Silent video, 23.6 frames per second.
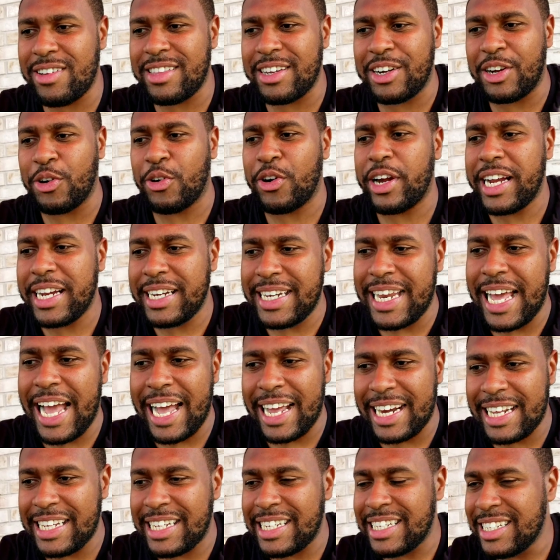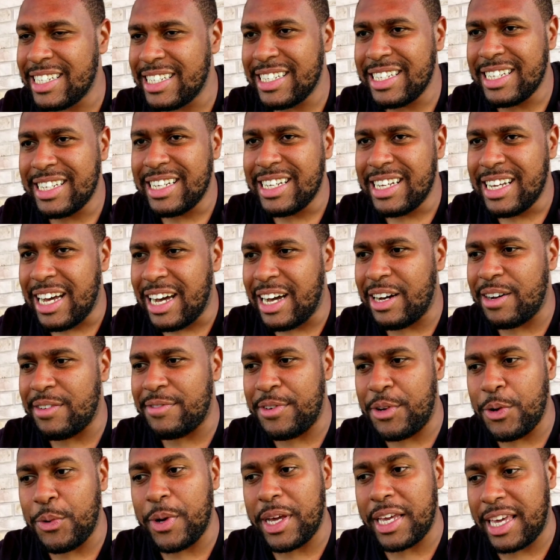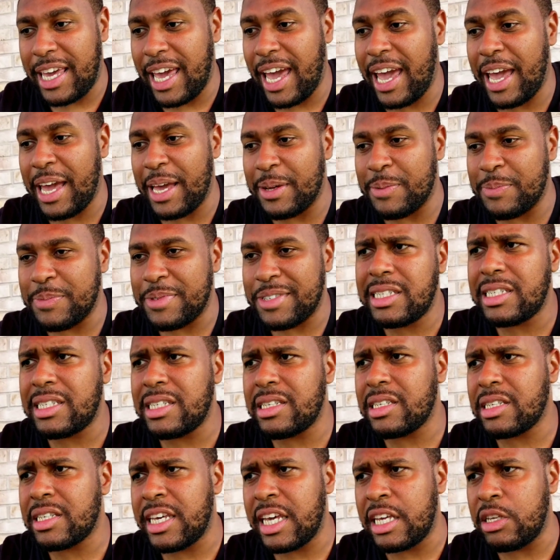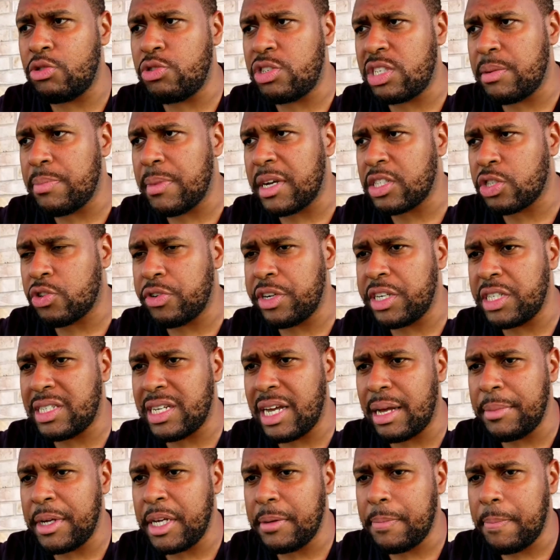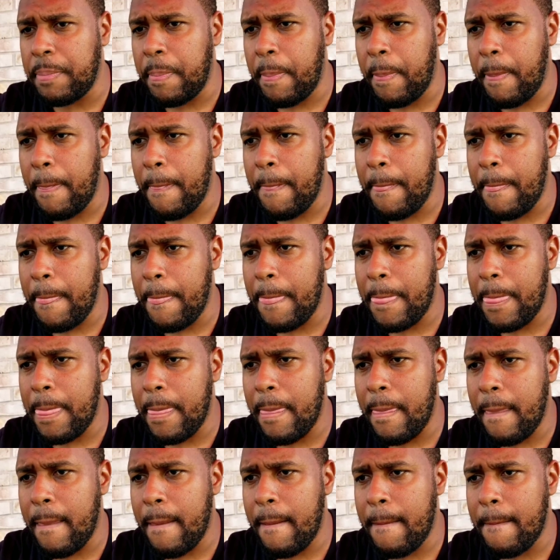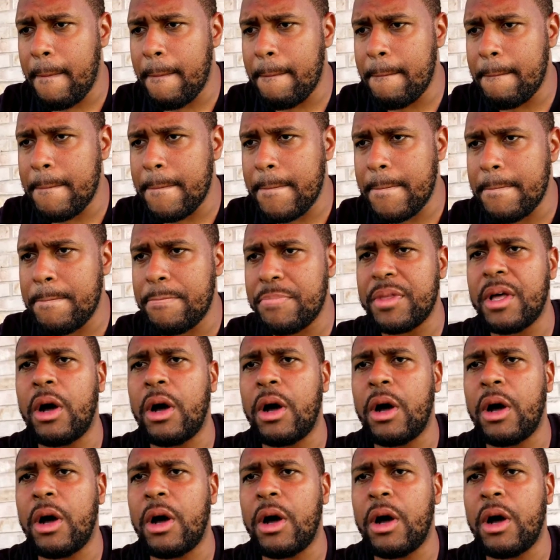the granddaddy of doing cams. Can you see my screen, Tommy? Yeah, I can see it.